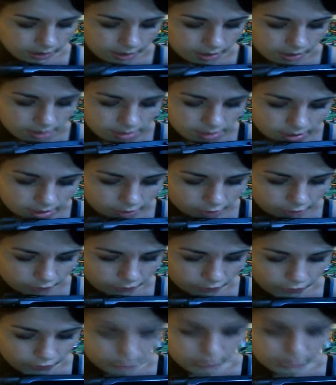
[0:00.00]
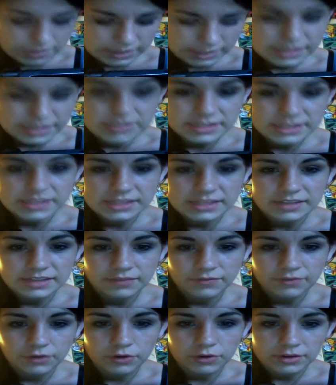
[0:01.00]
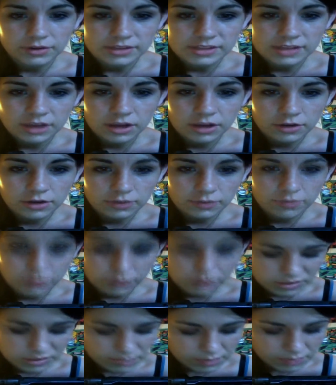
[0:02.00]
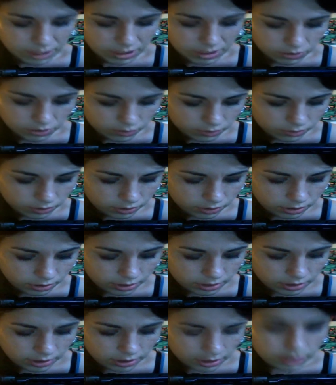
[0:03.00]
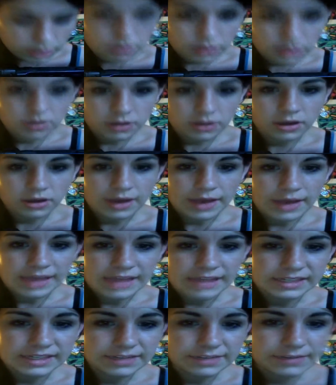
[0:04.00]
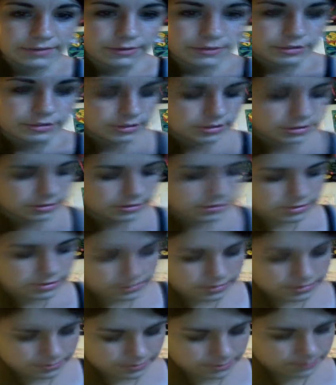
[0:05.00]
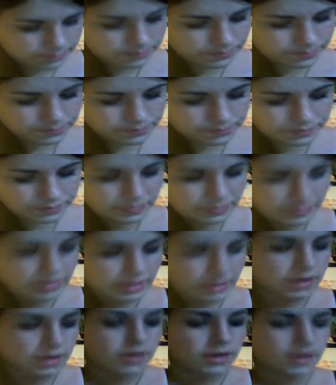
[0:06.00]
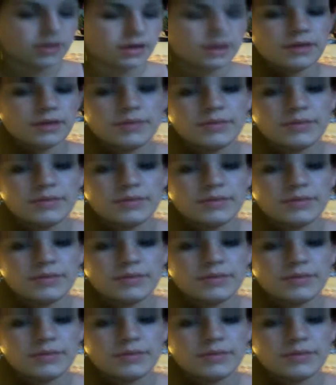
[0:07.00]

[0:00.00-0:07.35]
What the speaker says: And then there's focus assist and focus auto, focus manual, ND filters. A